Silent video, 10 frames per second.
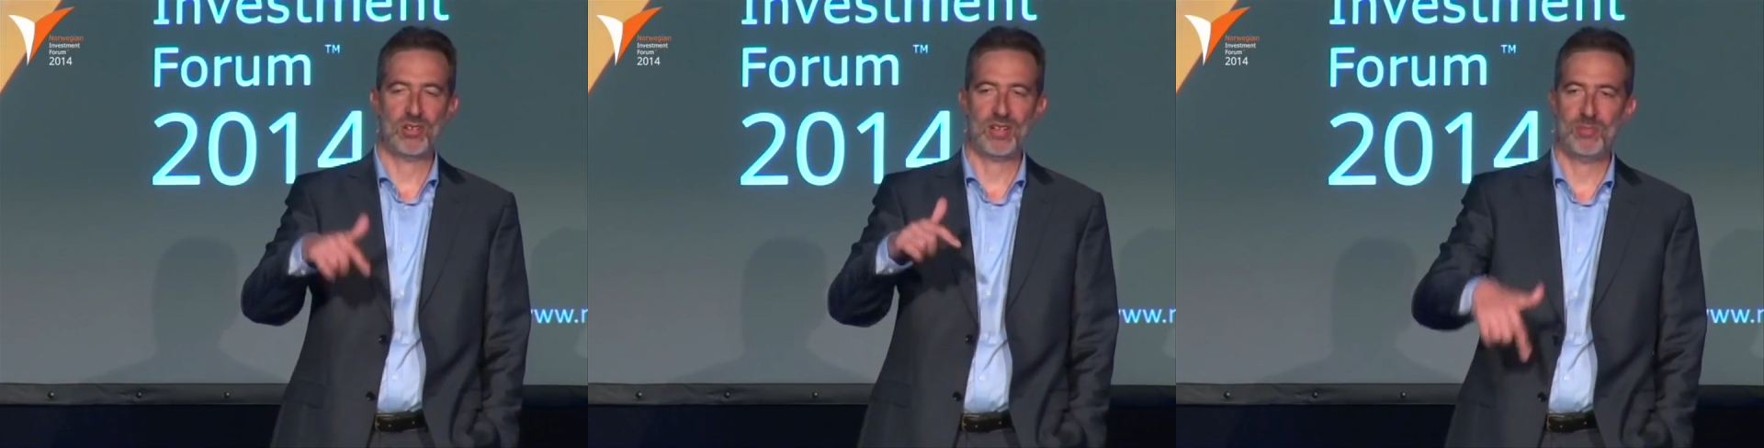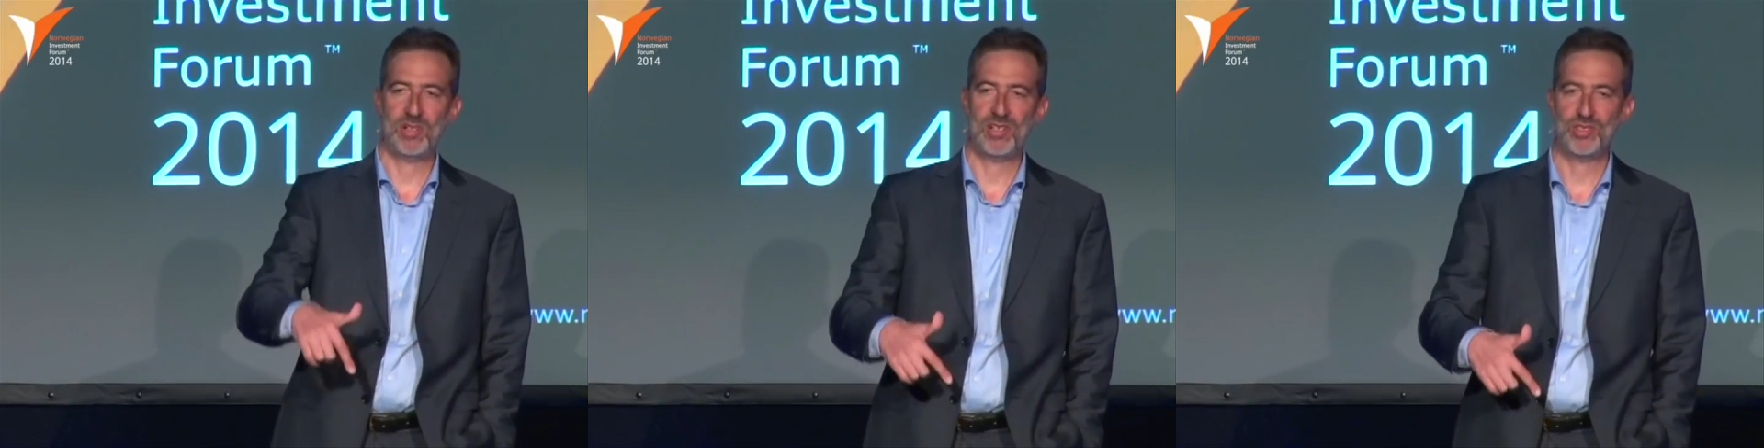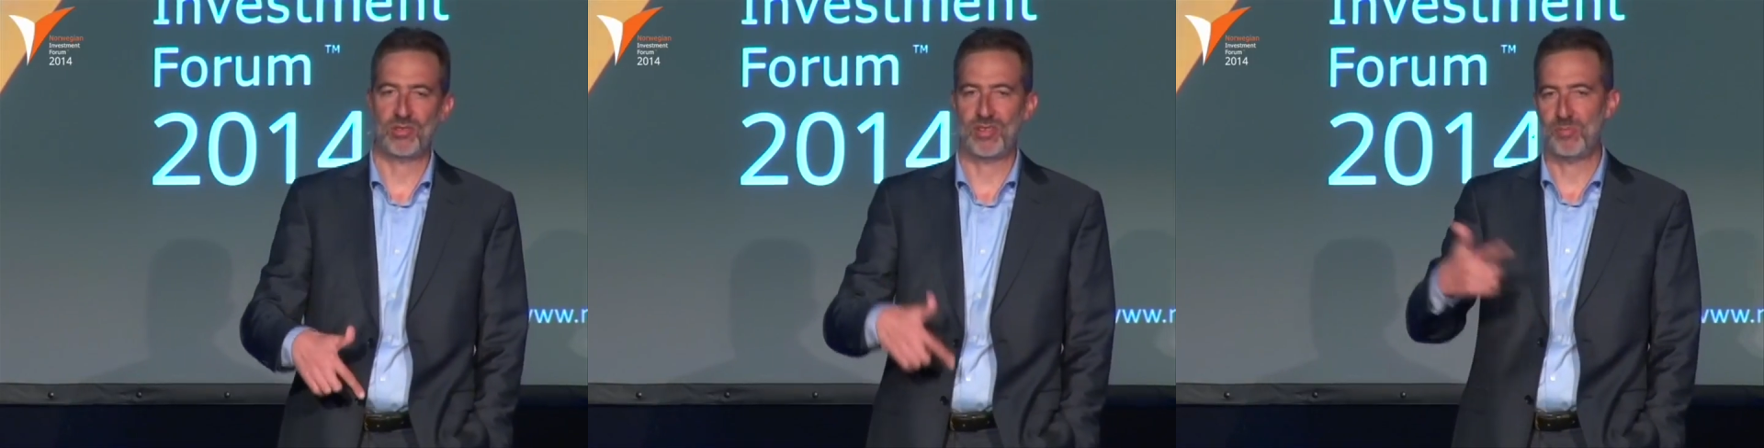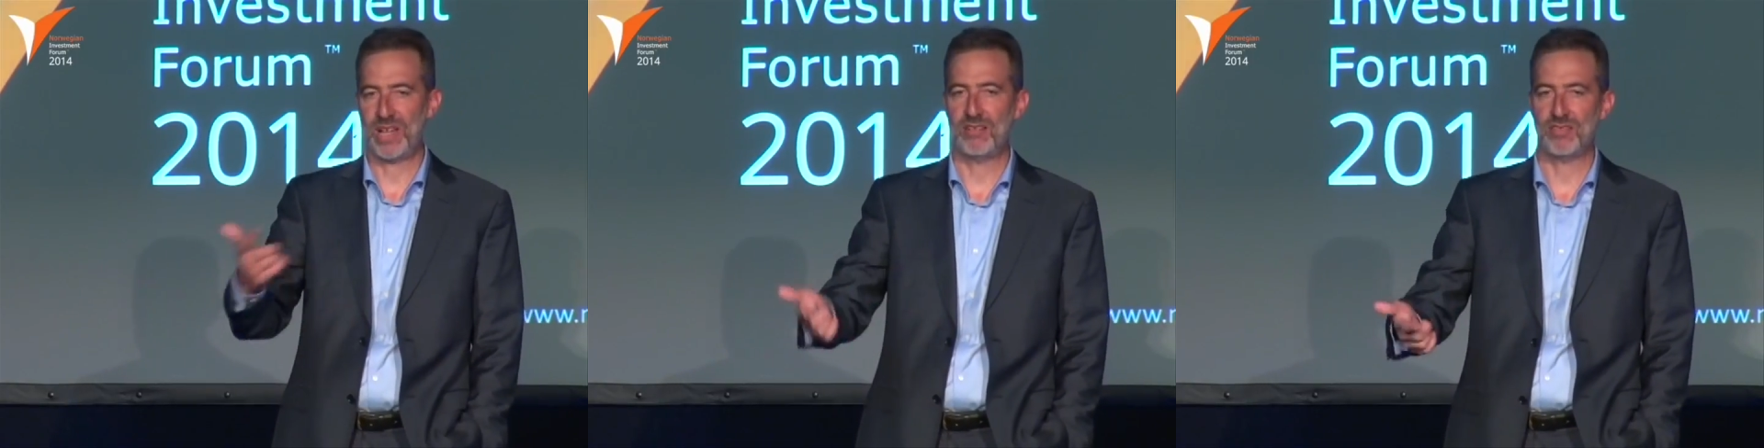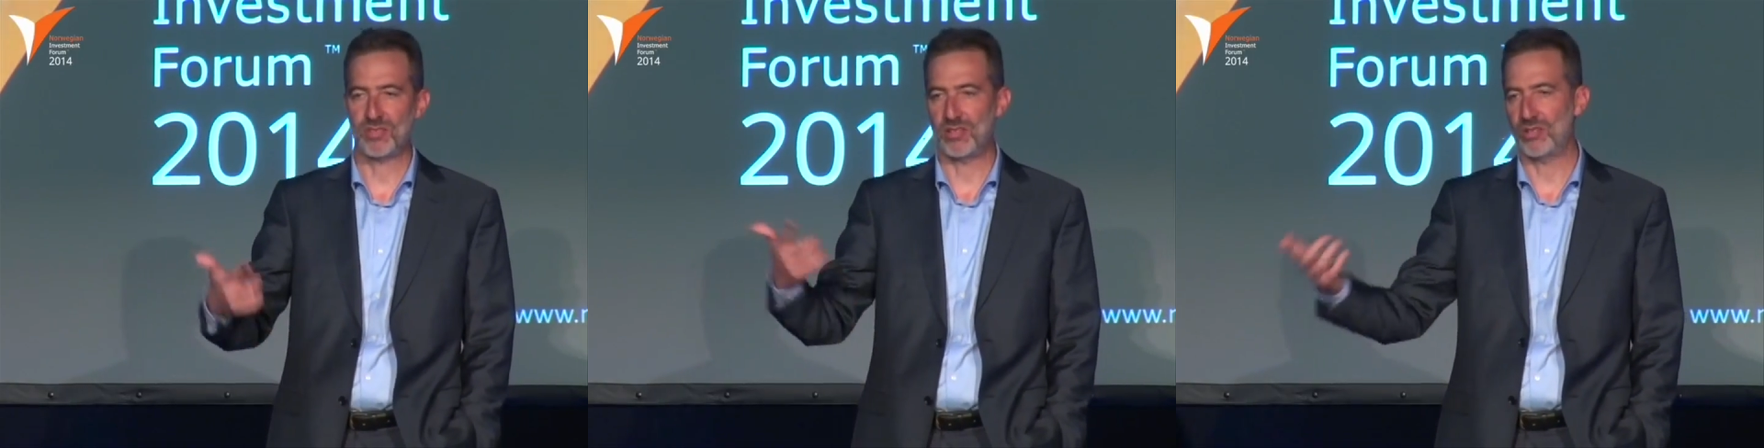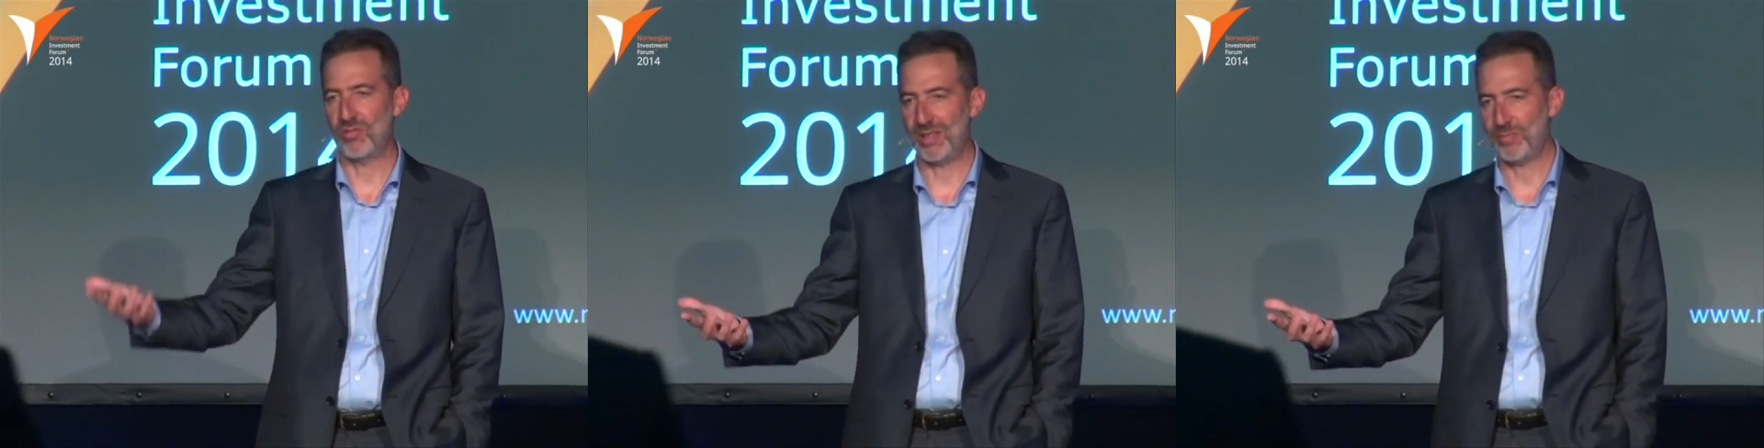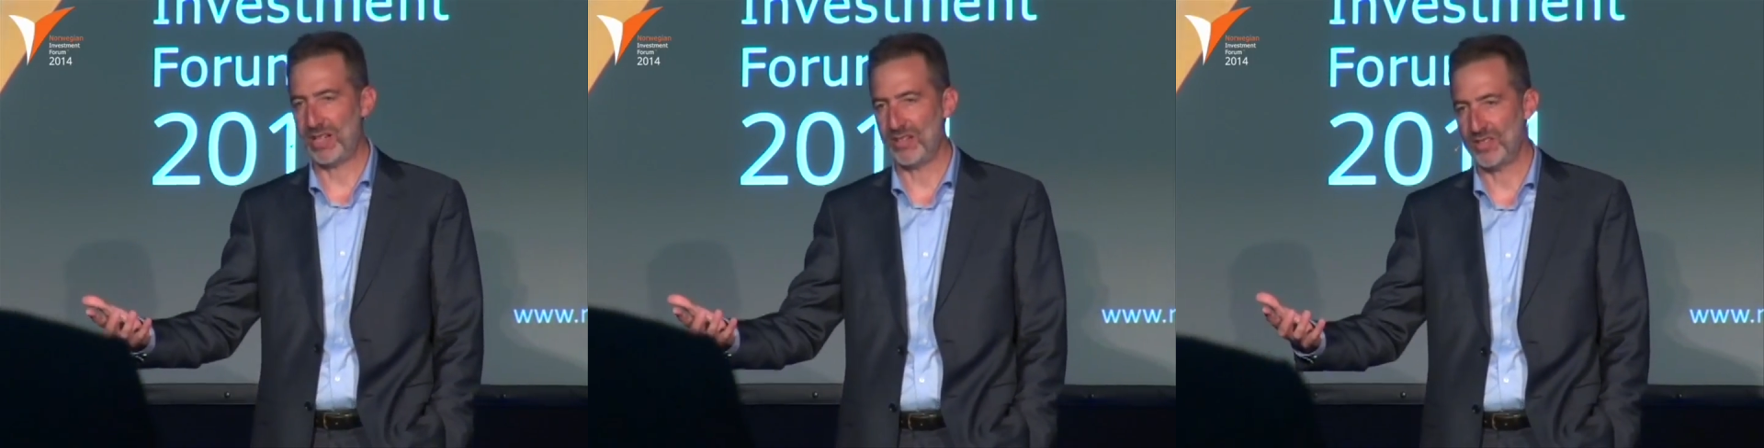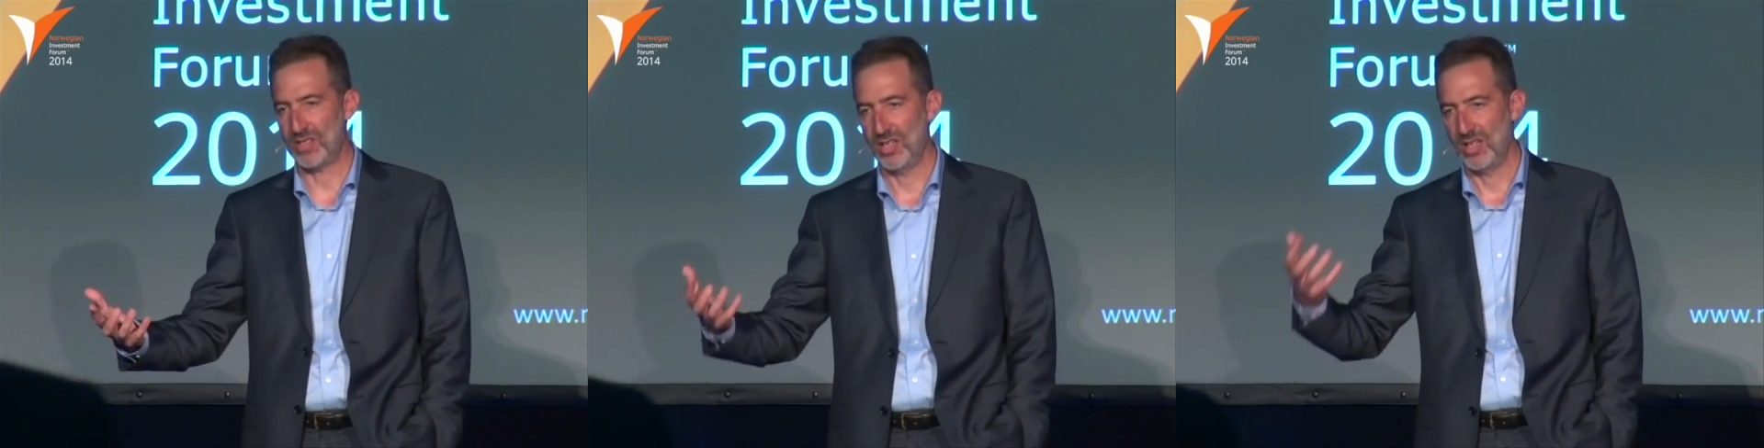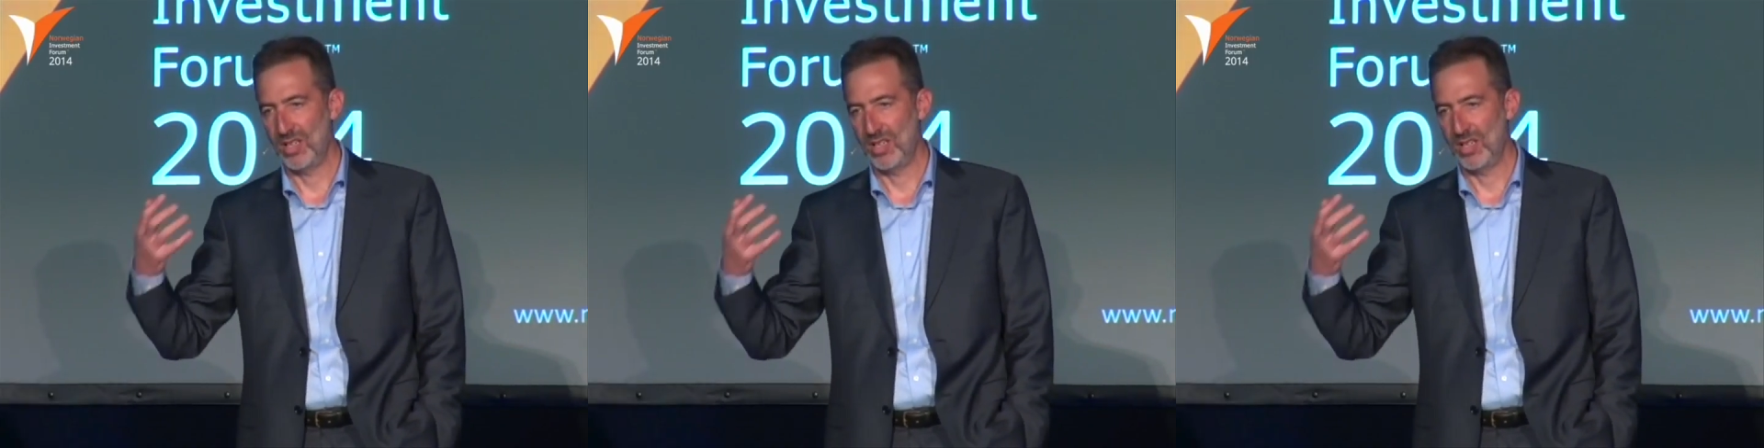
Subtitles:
are immigrants or their parents or their grandparents.